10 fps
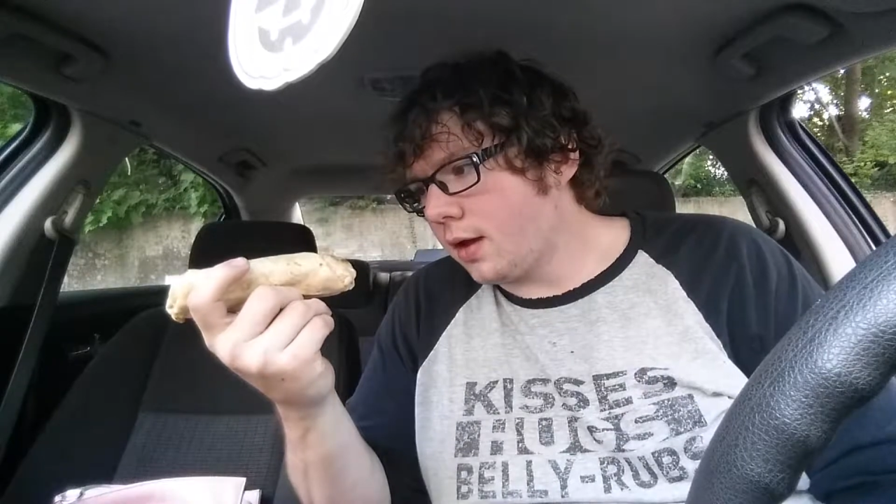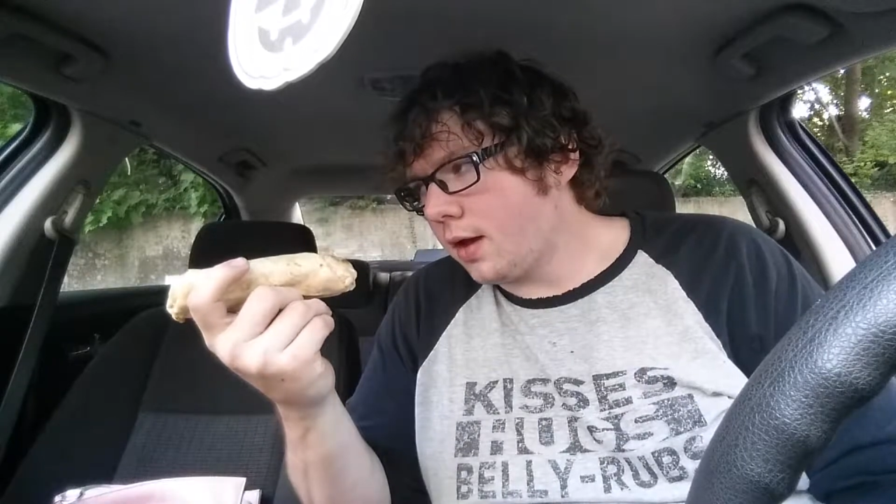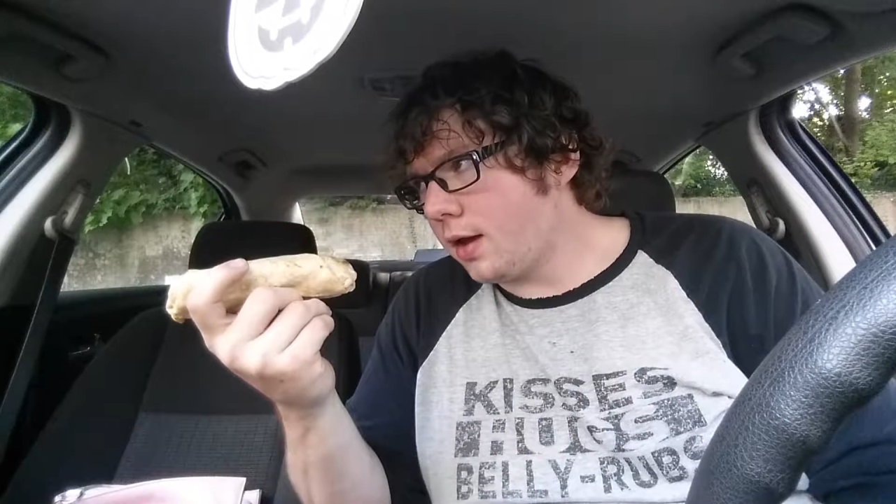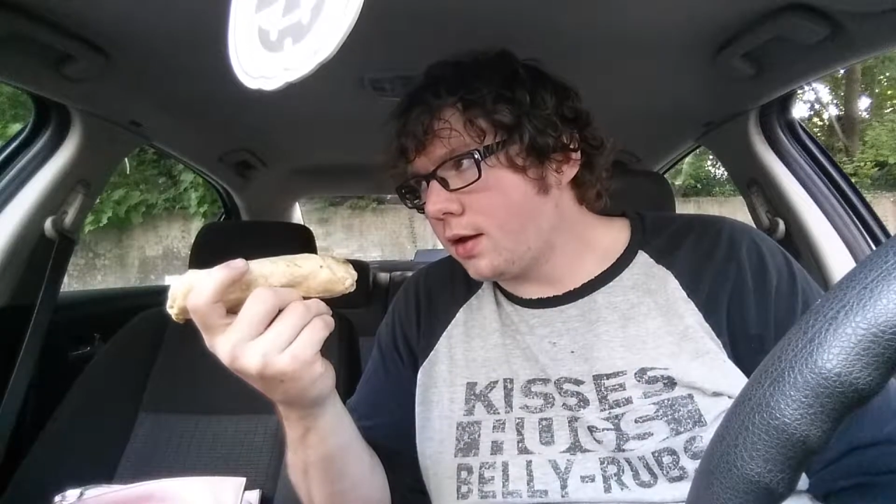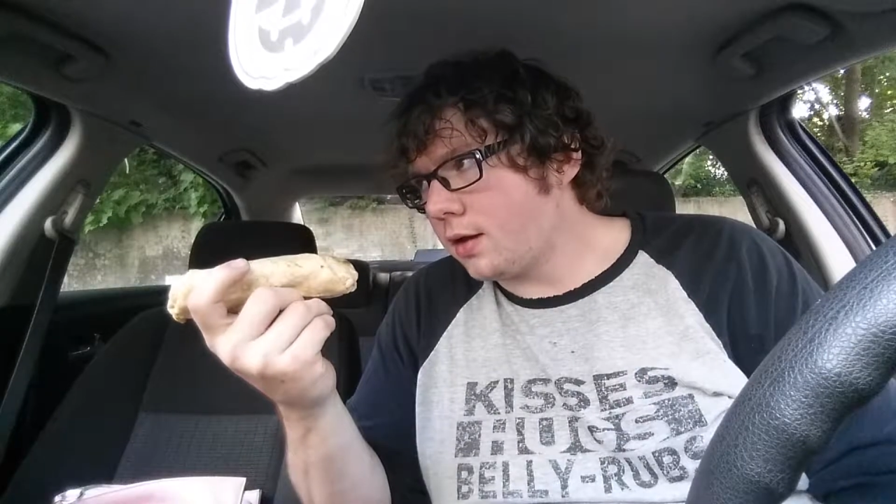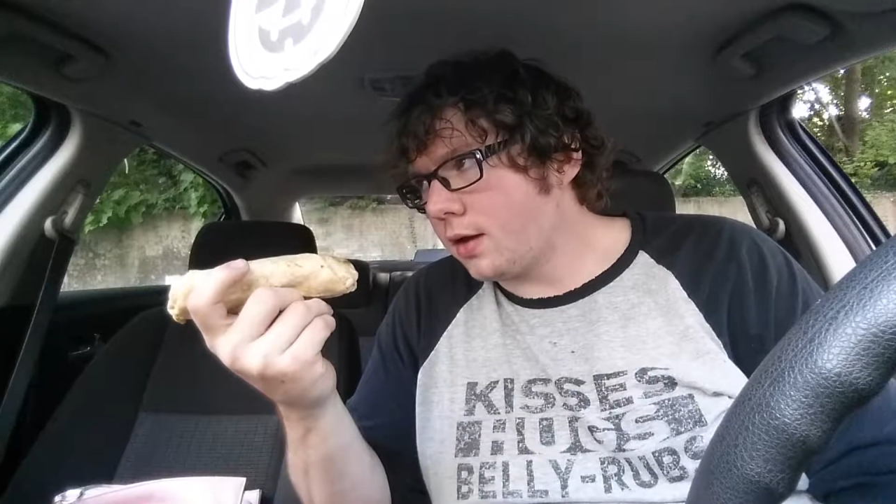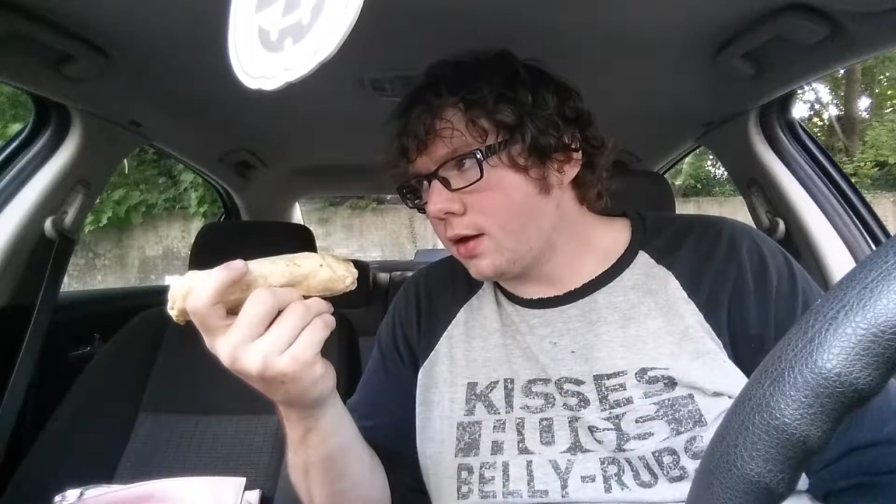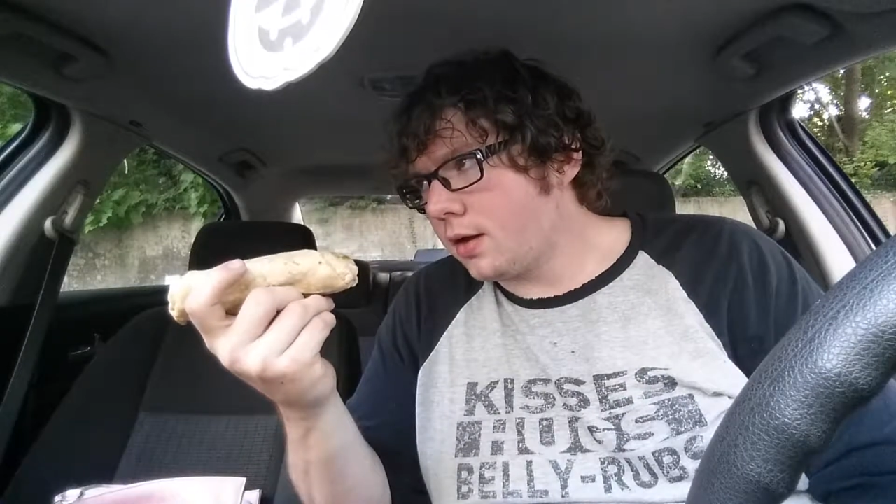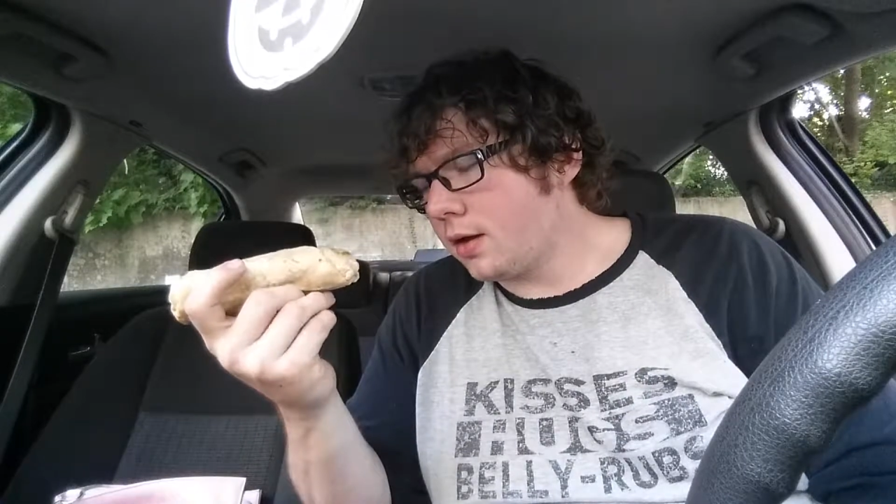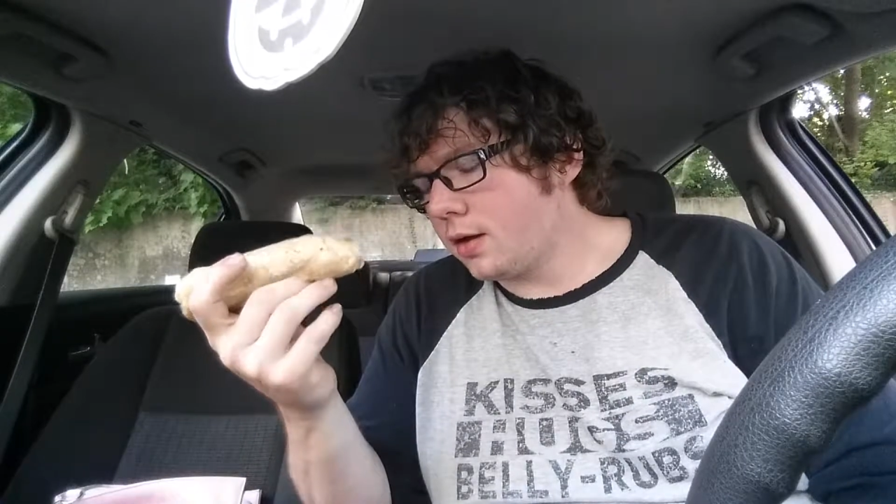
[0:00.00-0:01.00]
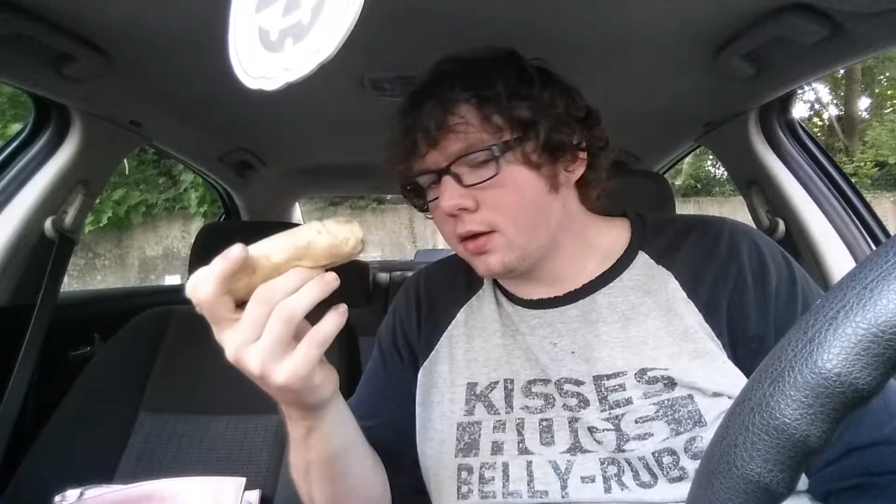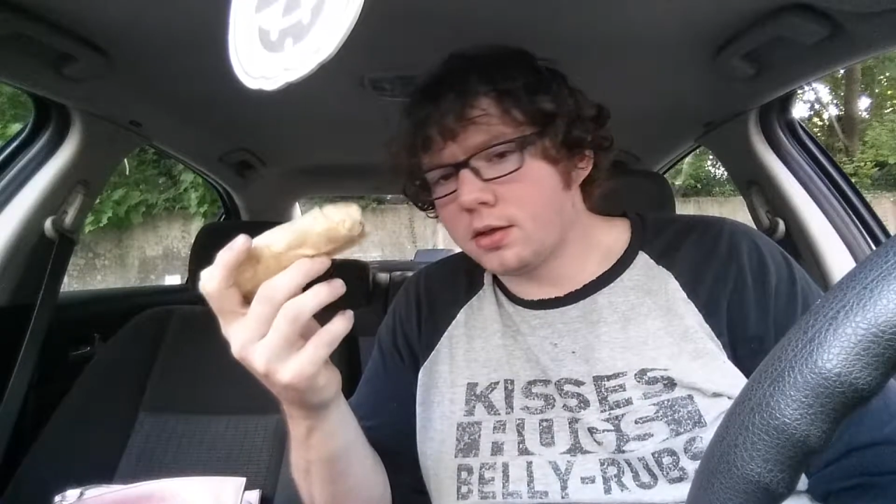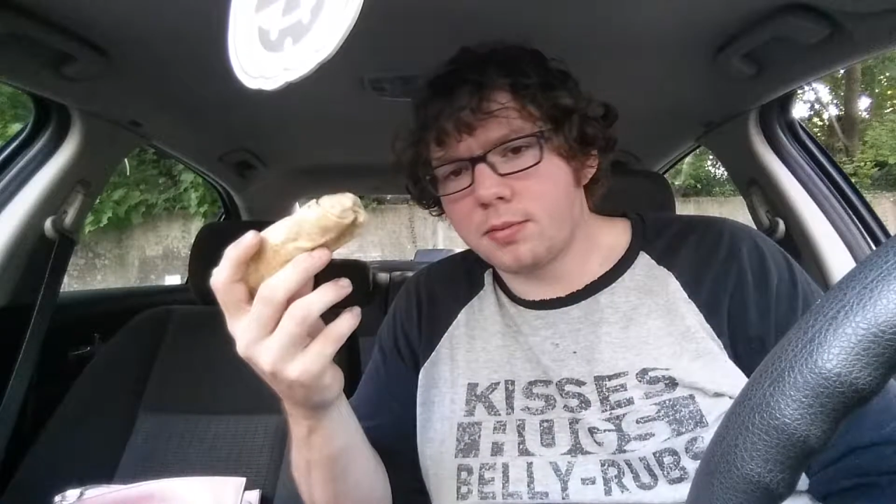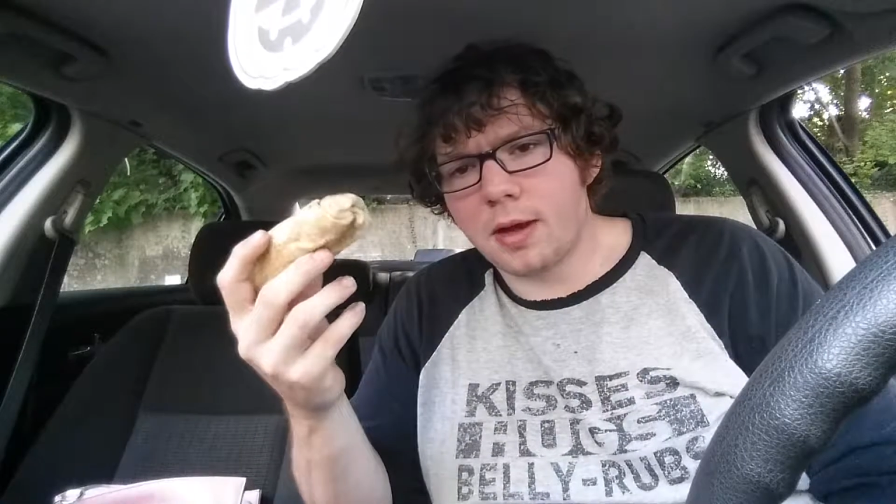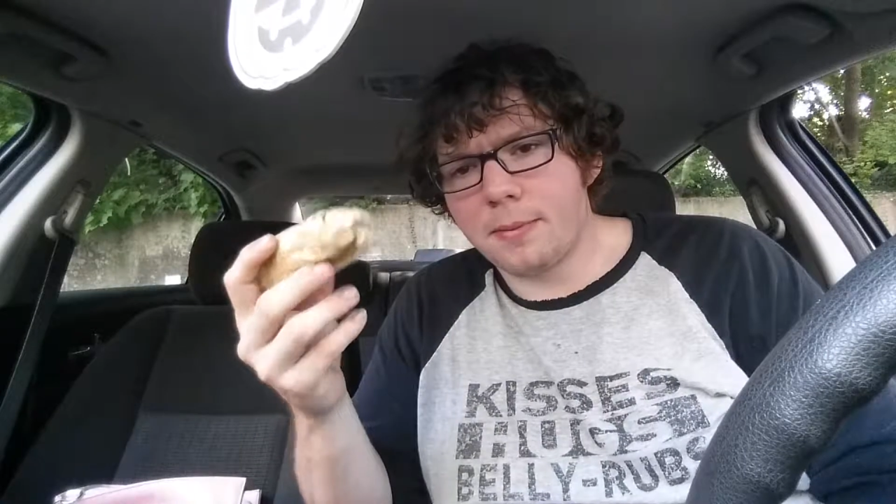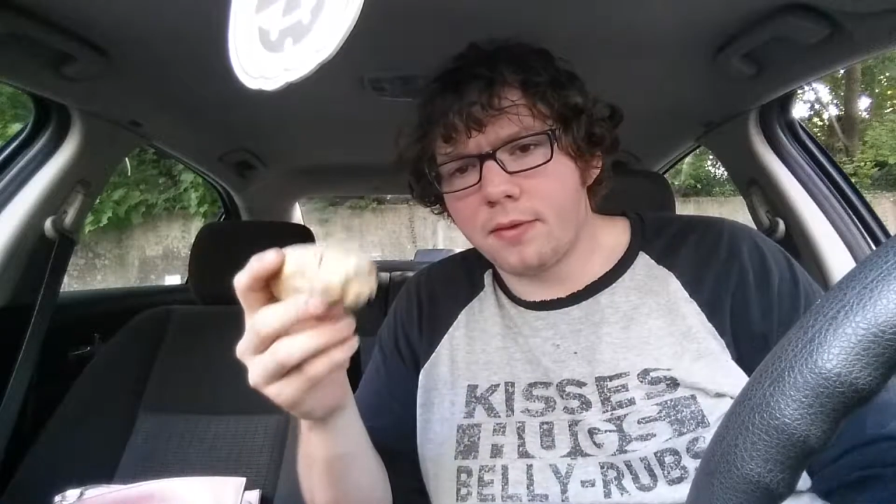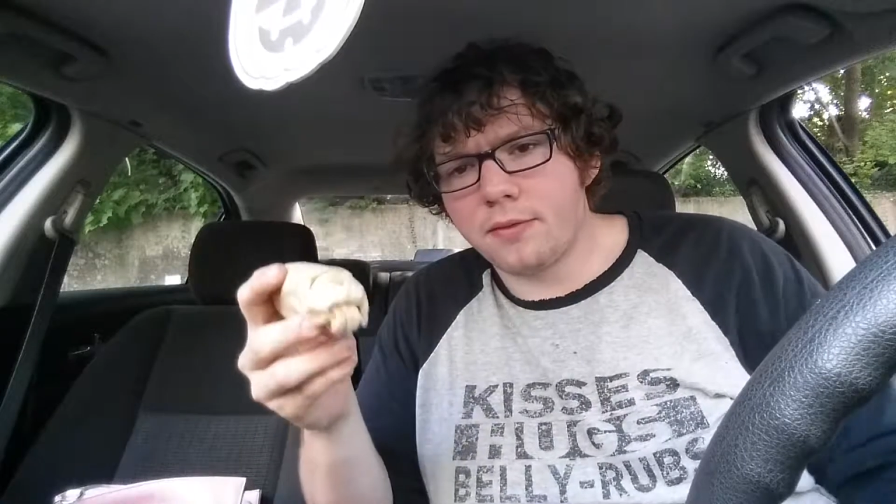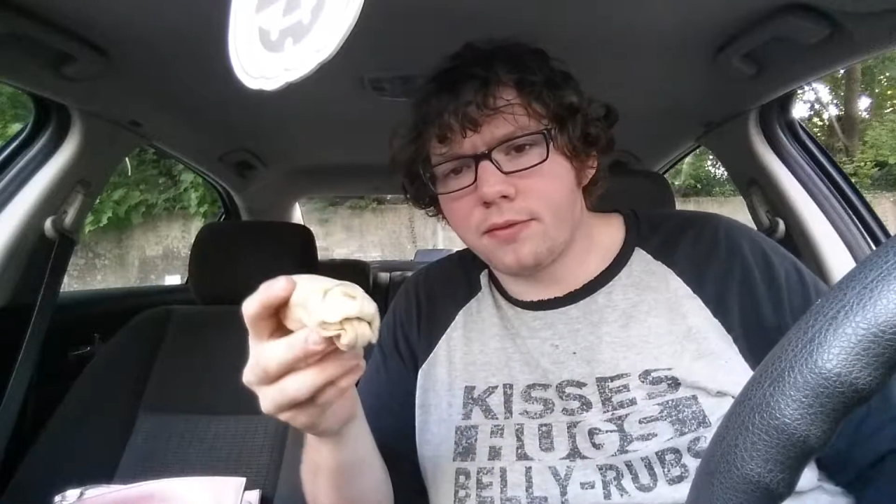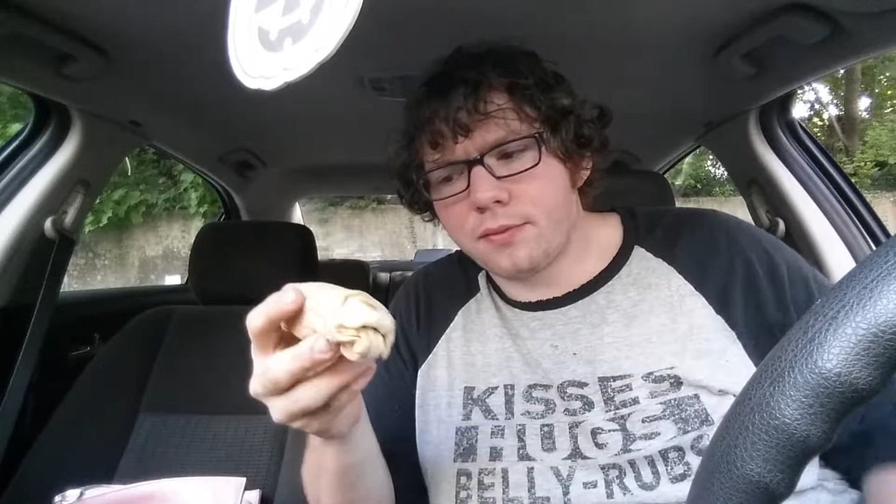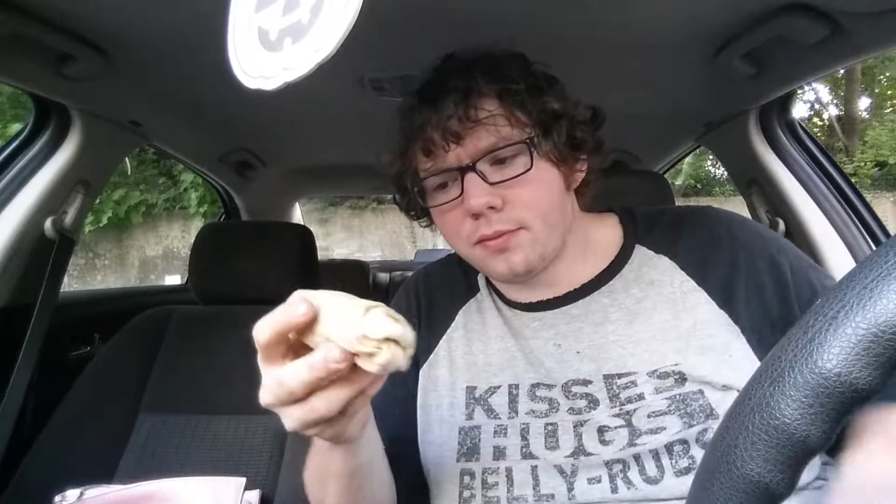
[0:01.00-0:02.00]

and some type of